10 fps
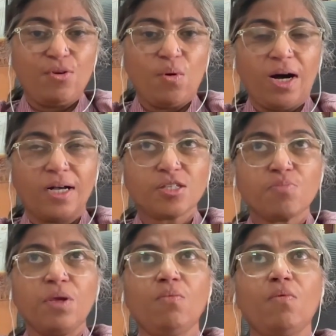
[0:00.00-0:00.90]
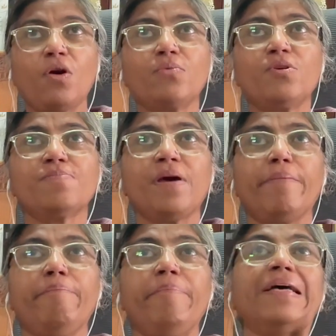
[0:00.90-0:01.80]
If you ask me what was my
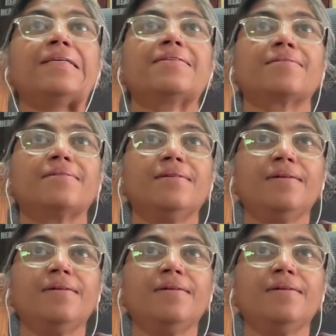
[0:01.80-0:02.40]
best